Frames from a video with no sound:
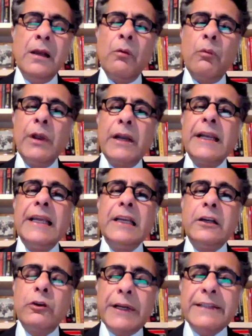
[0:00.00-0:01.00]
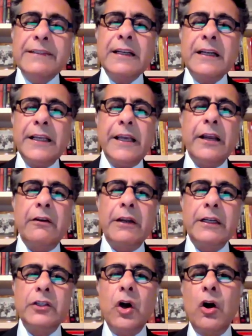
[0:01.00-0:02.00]
We're increasingly
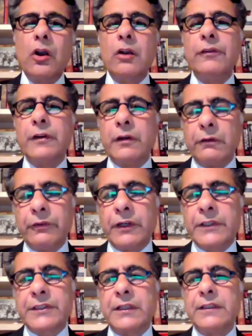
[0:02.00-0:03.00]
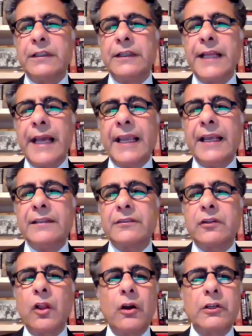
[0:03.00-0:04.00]
hearing talk of a reversal in the
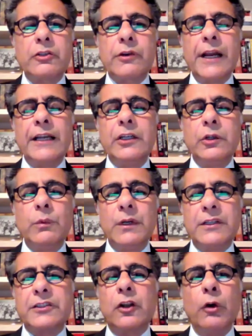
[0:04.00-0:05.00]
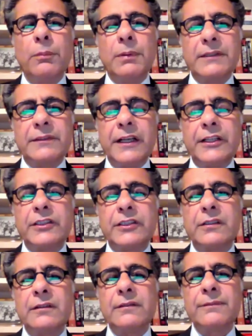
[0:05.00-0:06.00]
decades-long trend towards globalization.
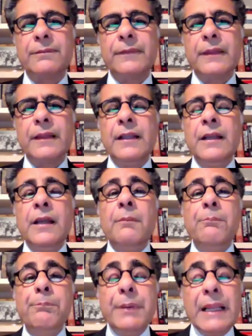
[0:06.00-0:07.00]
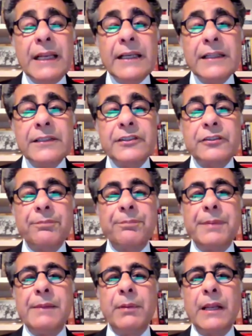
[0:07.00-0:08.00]
Billions of
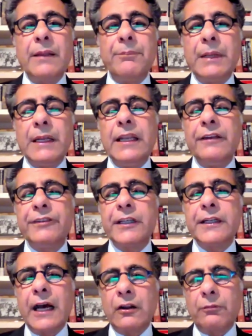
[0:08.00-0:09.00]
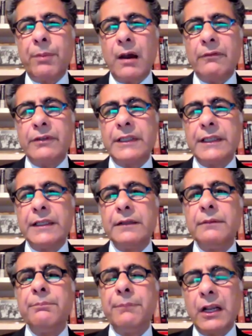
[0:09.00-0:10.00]
people have been lifted out of poverty
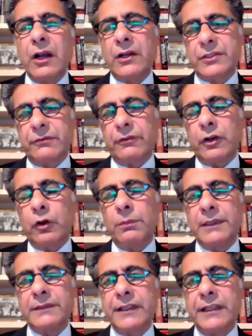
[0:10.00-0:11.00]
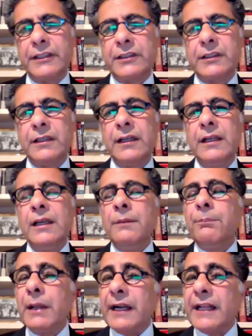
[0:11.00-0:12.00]
because of globalization,
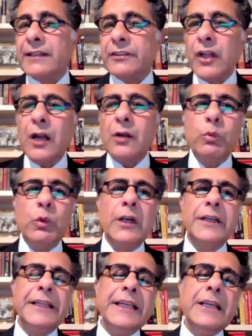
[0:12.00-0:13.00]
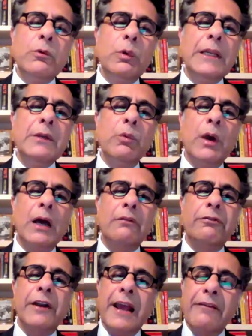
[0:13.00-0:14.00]
but it has not worked equally well
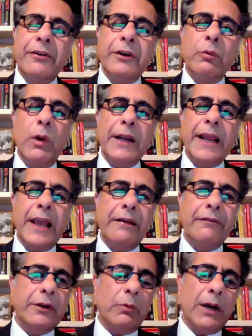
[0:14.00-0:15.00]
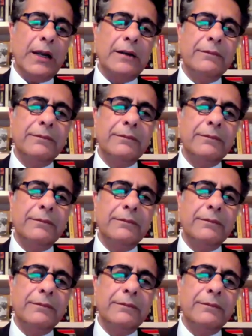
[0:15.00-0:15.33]
for everyone everywhere.